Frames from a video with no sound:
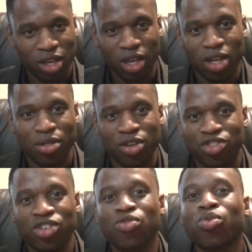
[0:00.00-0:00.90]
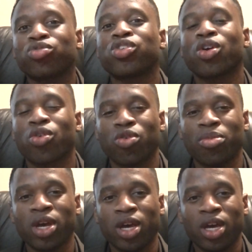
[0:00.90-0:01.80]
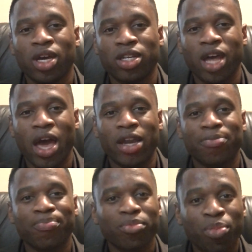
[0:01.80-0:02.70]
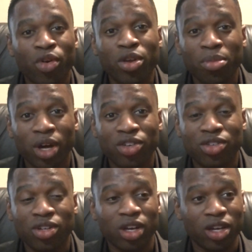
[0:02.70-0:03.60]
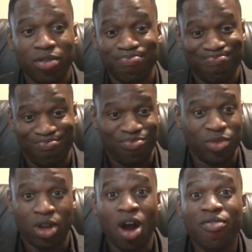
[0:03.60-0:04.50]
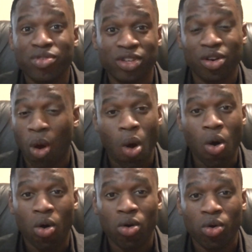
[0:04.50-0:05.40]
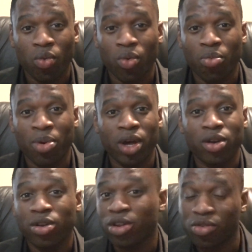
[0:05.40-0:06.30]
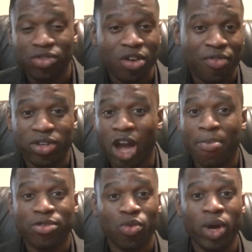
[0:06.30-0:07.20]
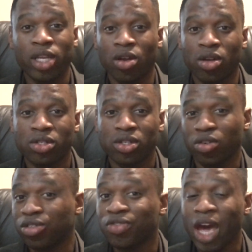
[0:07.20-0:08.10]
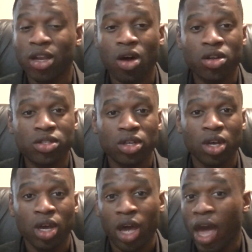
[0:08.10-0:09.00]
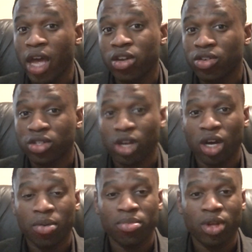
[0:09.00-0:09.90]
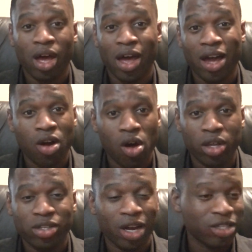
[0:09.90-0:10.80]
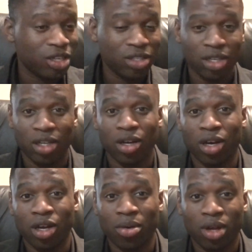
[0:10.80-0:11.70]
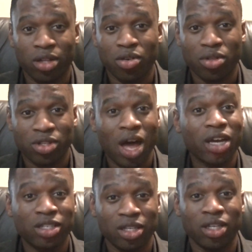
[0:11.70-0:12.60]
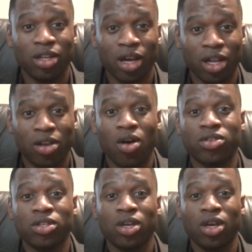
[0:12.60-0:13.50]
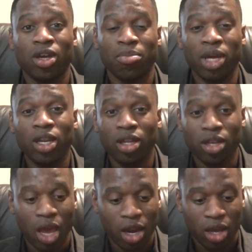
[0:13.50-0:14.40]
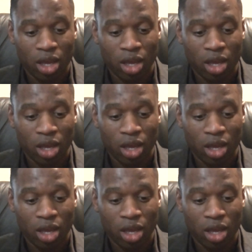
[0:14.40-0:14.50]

is a general term that pretty much covers it all. But there's different types of weight loss. There's fat loss, and there's I call it toxicity. There's a toxin loss, meaning that